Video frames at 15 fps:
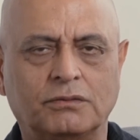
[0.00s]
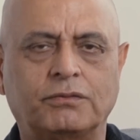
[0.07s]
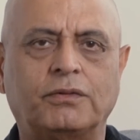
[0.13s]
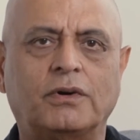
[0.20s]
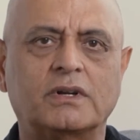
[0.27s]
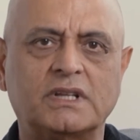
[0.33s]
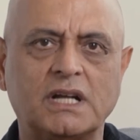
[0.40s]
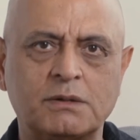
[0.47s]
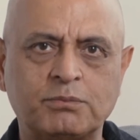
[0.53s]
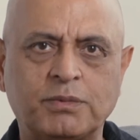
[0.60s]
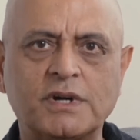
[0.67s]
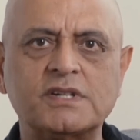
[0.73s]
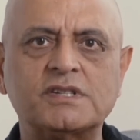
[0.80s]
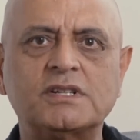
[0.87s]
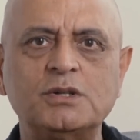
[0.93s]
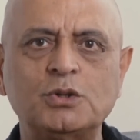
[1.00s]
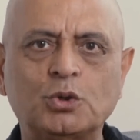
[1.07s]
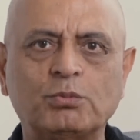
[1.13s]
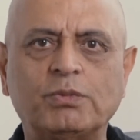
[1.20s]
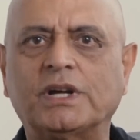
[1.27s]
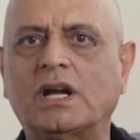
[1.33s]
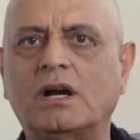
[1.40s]
for that person to
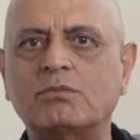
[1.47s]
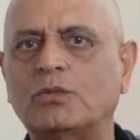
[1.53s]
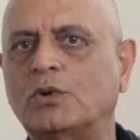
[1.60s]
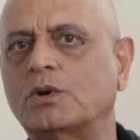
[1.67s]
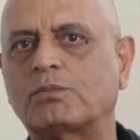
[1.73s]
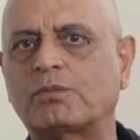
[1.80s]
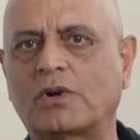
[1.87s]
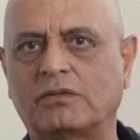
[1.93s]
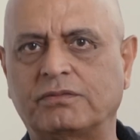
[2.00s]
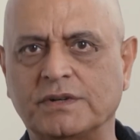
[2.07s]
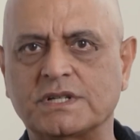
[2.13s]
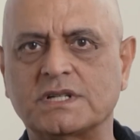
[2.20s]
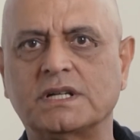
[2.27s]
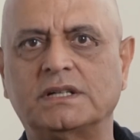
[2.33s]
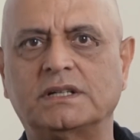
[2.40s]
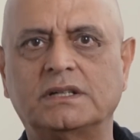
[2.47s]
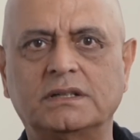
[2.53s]
become more proficient.